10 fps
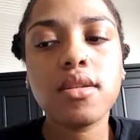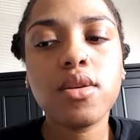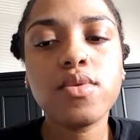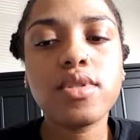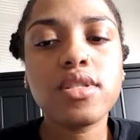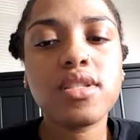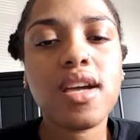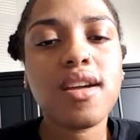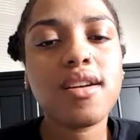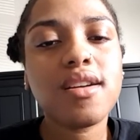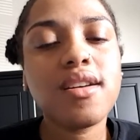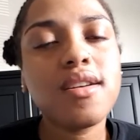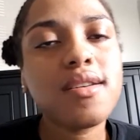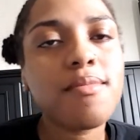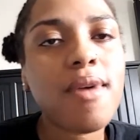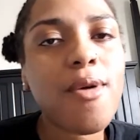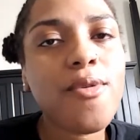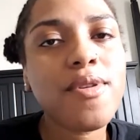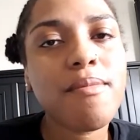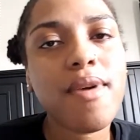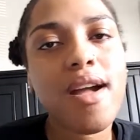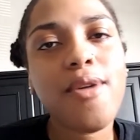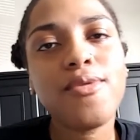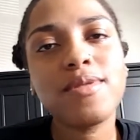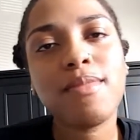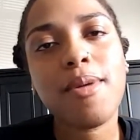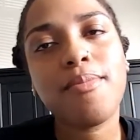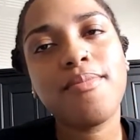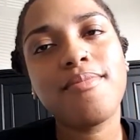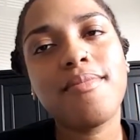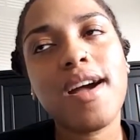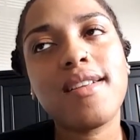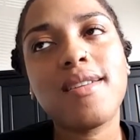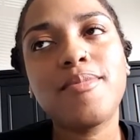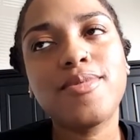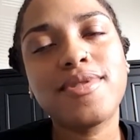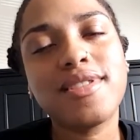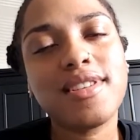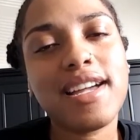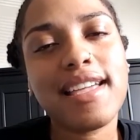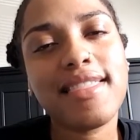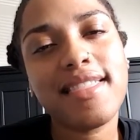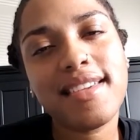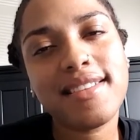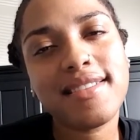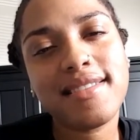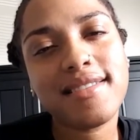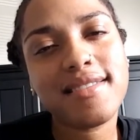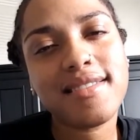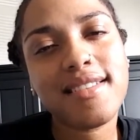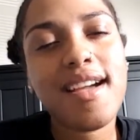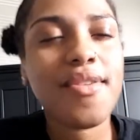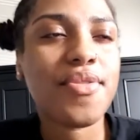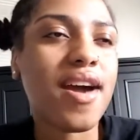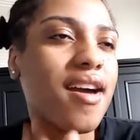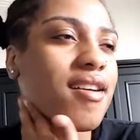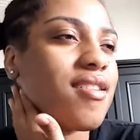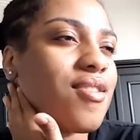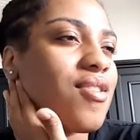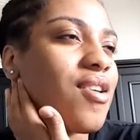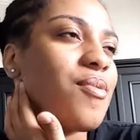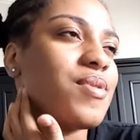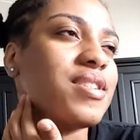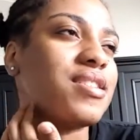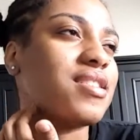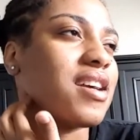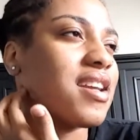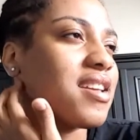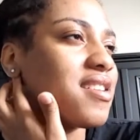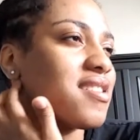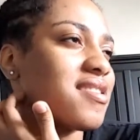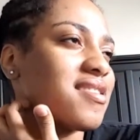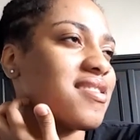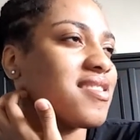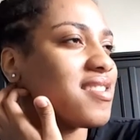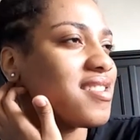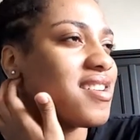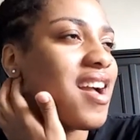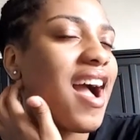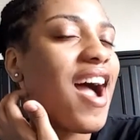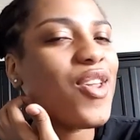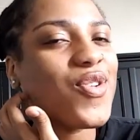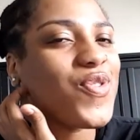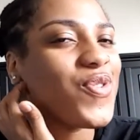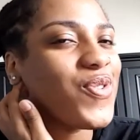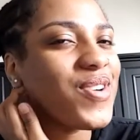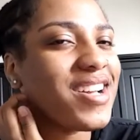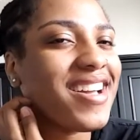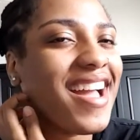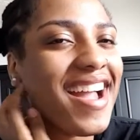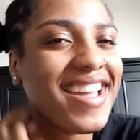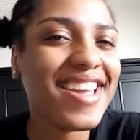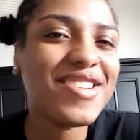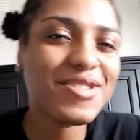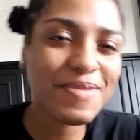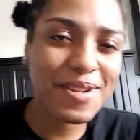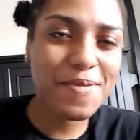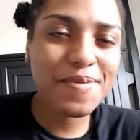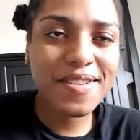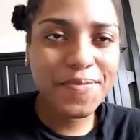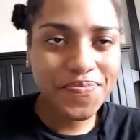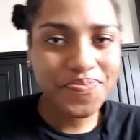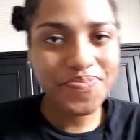it was just like, I wish my nipples look like this, not that. Oh, I wish, like, I don't know. I can't explain it, but